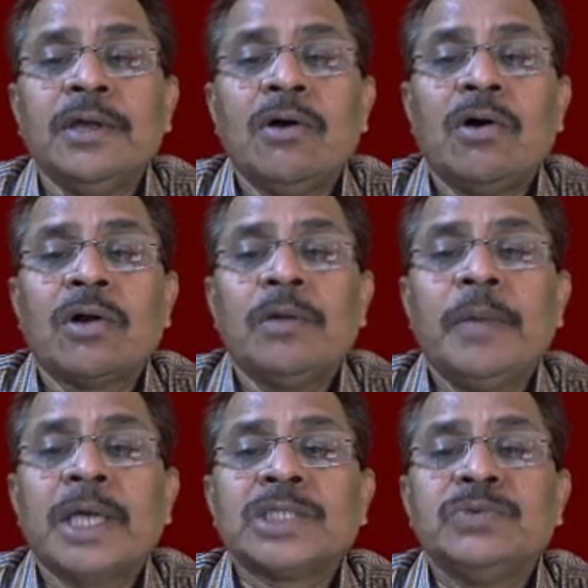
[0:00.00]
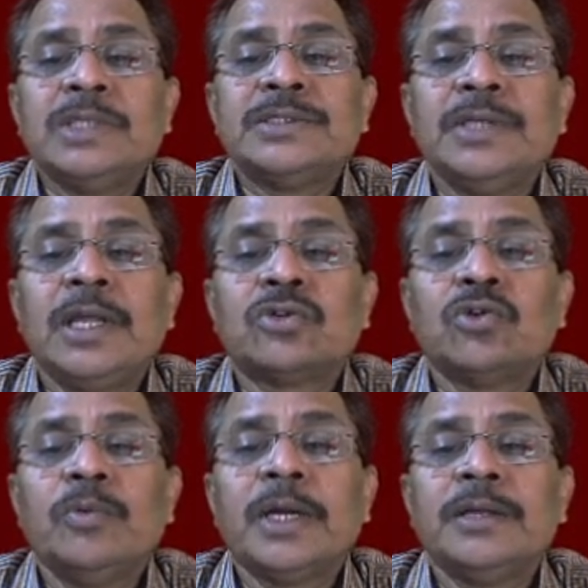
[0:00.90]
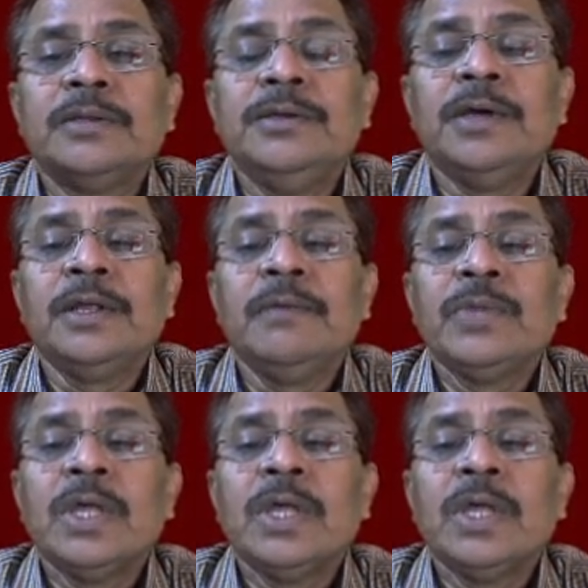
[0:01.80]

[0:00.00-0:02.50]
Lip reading: or Maxwell's electromagnetic theory,